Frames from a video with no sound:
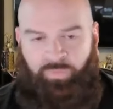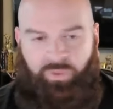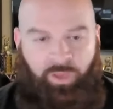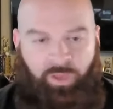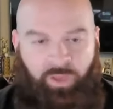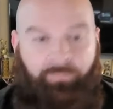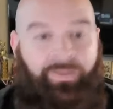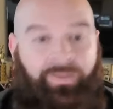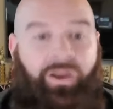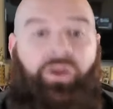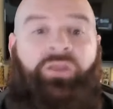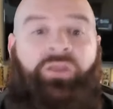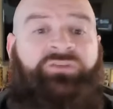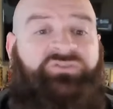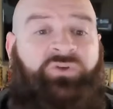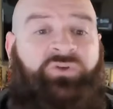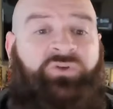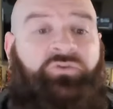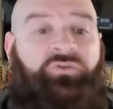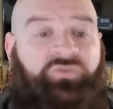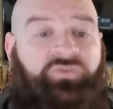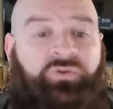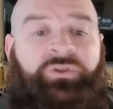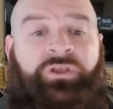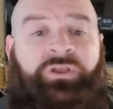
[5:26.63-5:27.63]
Americans
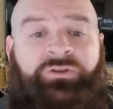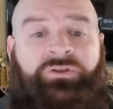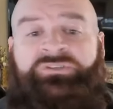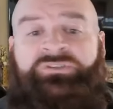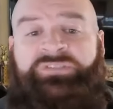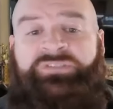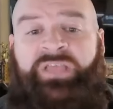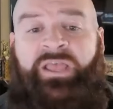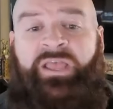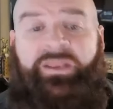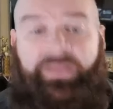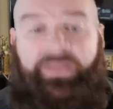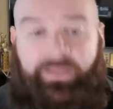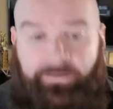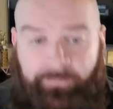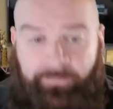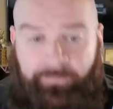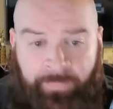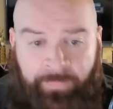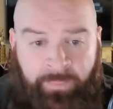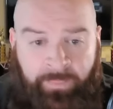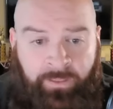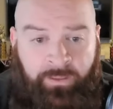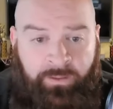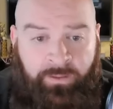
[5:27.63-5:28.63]
don't truly understand it.
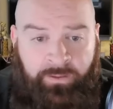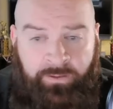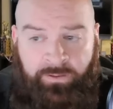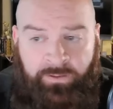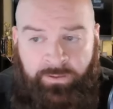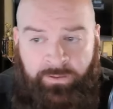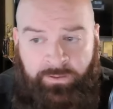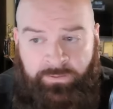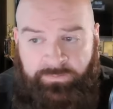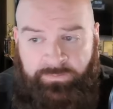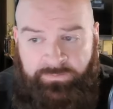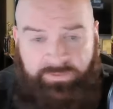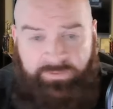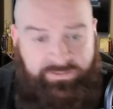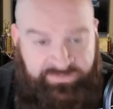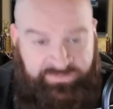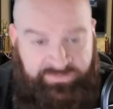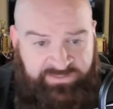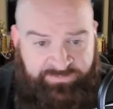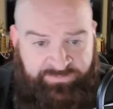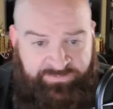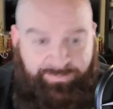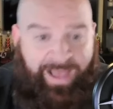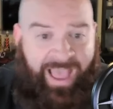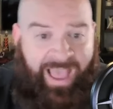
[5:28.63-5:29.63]
This
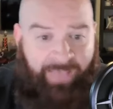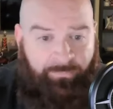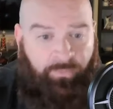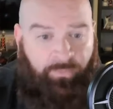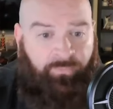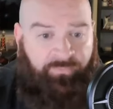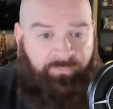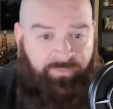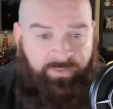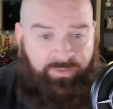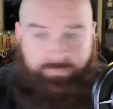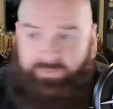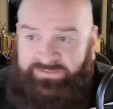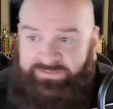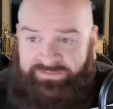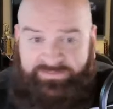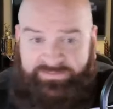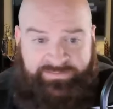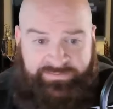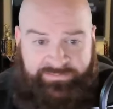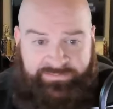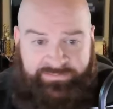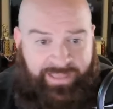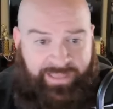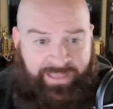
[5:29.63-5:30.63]
is Bible for them. This
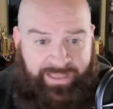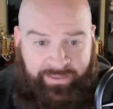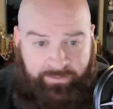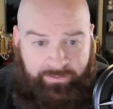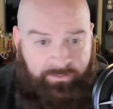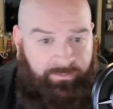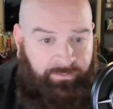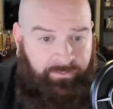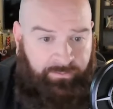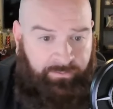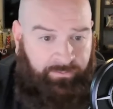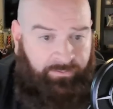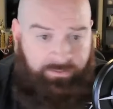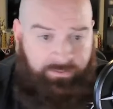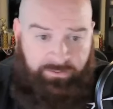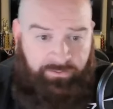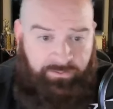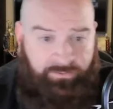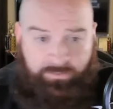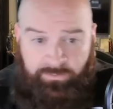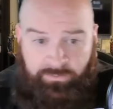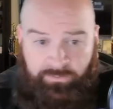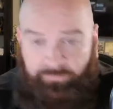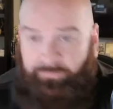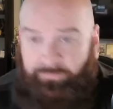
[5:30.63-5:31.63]
is like
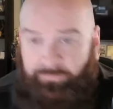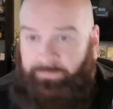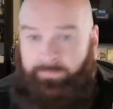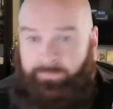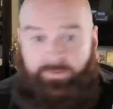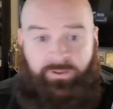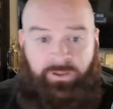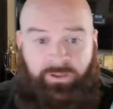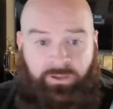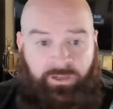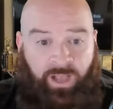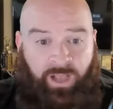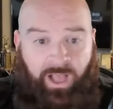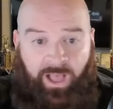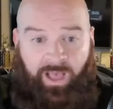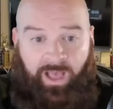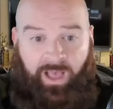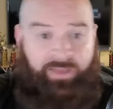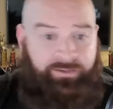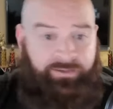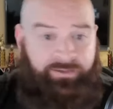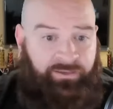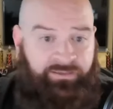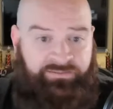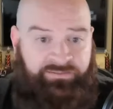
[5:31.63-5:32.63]

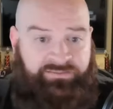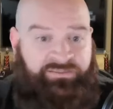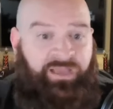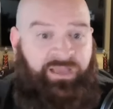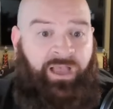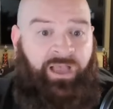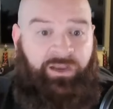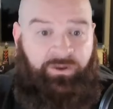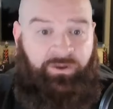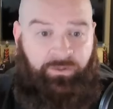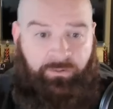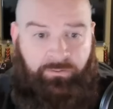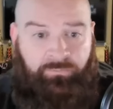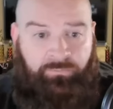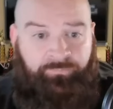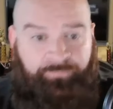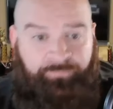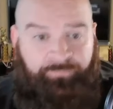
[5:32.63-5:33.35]
God soccer.